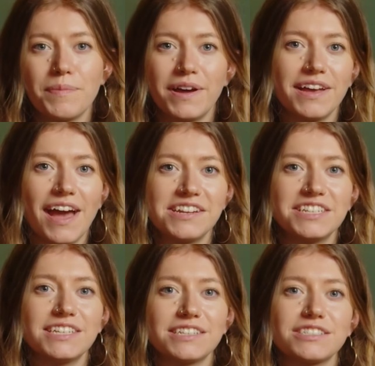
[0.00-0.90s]
my
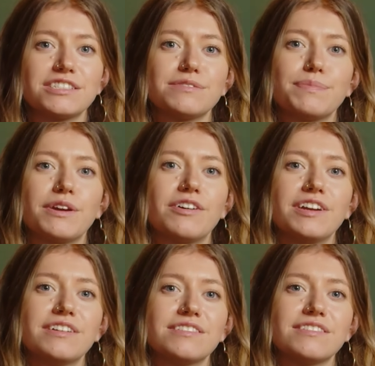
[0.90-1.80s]
editing
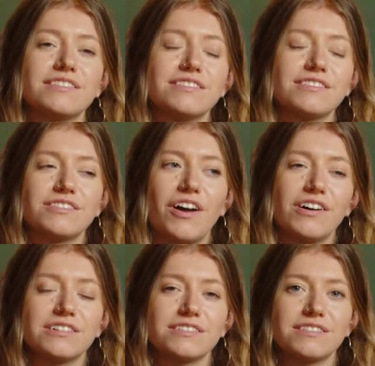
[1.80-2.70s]
experience
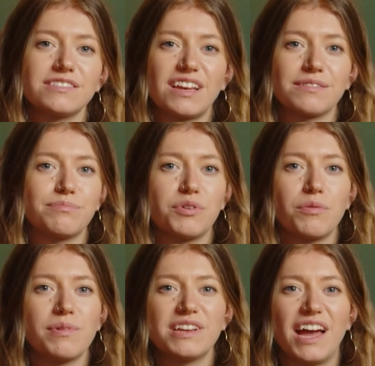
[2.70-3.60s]
starts and
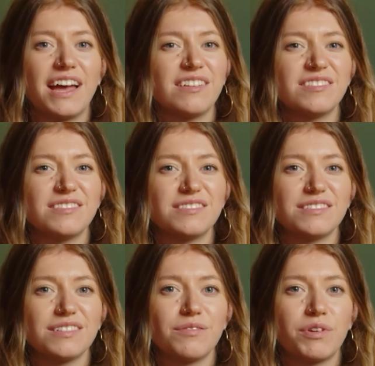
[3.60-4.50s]
probably
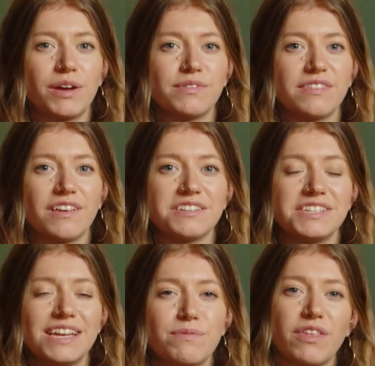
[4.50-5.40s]
ends when I was
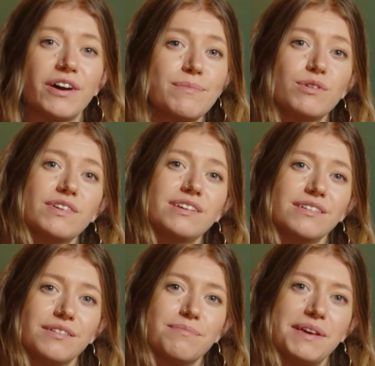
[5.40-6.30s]
13 with iMovie,
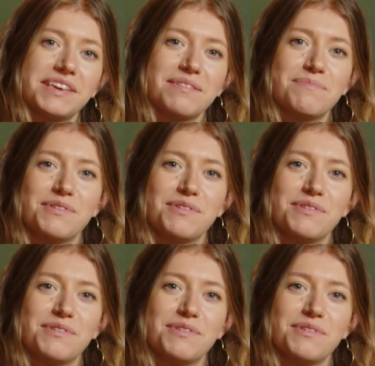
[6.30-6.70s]
making